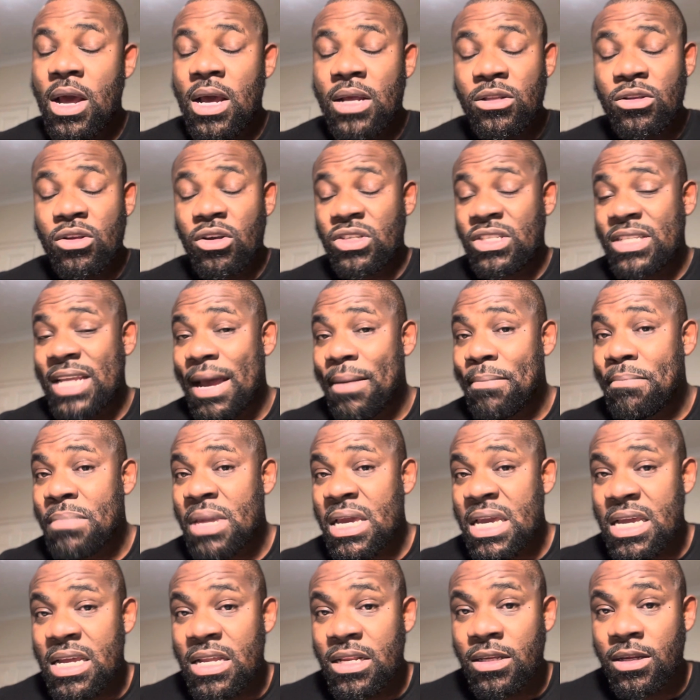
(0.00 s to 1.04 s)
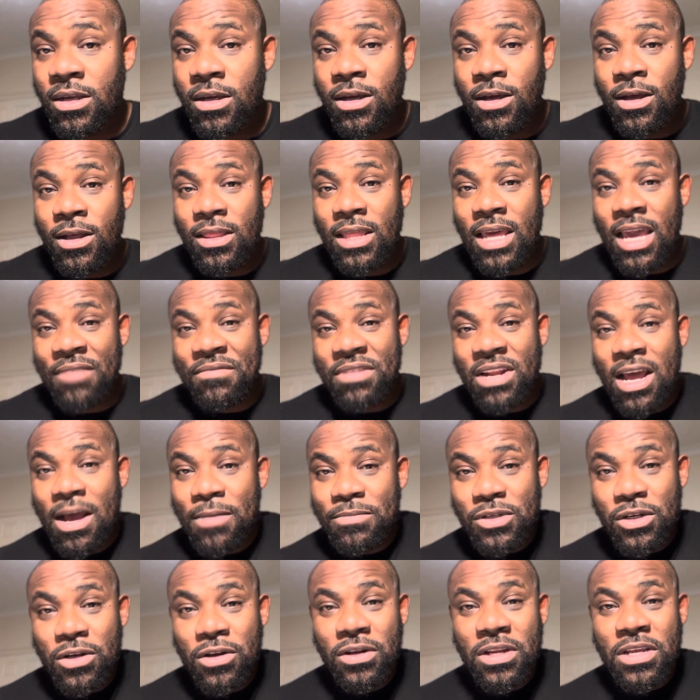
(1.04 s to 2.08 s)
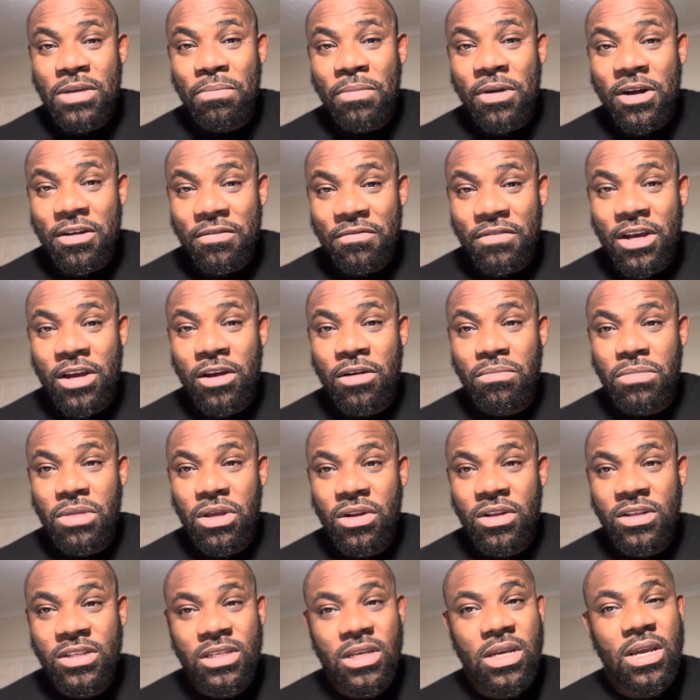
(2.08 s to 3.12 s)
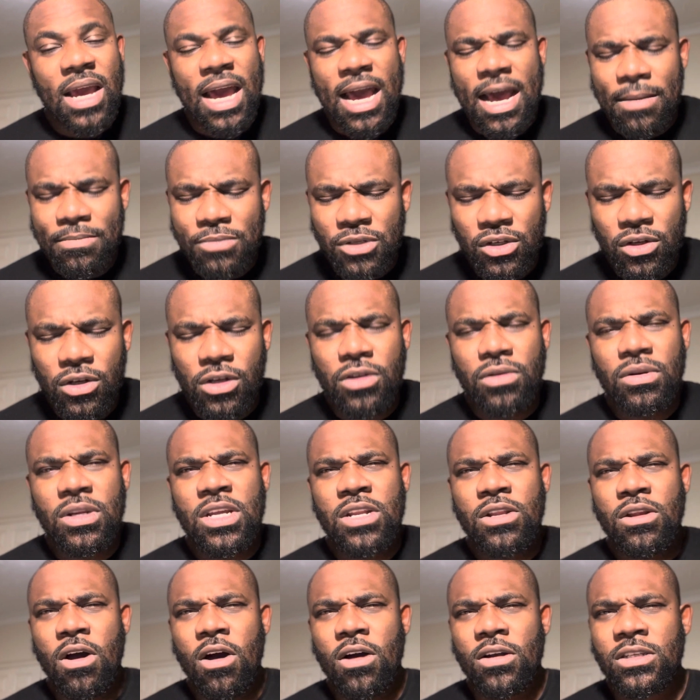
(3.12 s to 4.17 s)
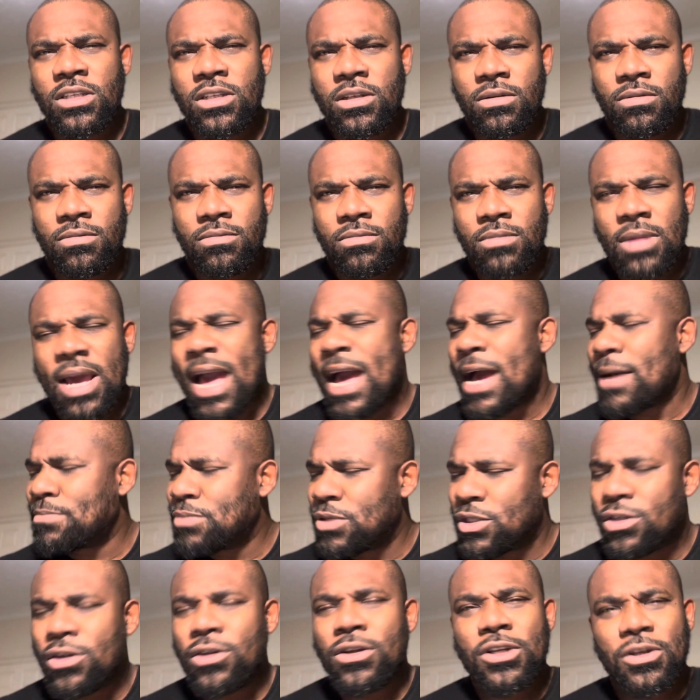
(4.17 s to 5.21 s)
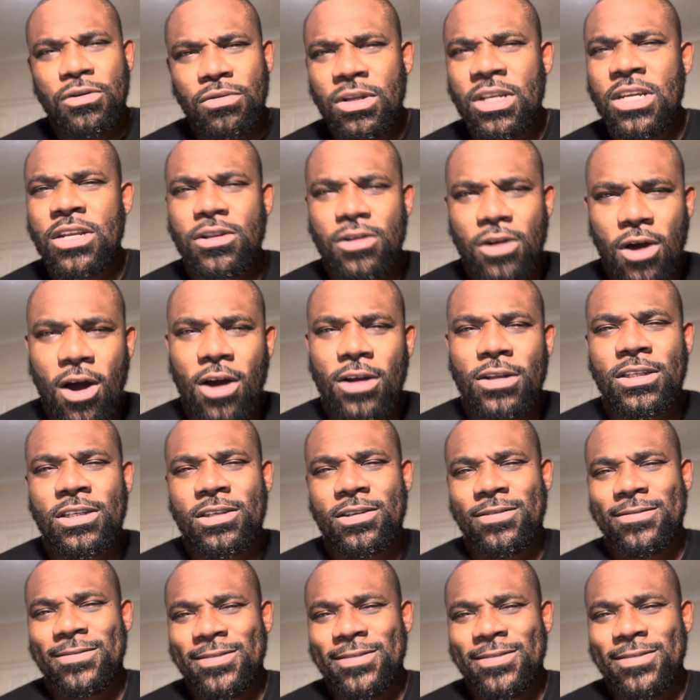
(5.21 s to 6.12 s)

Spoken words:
Does that mean they have an absolutely perfect community? Absolutely not. Absolutely not.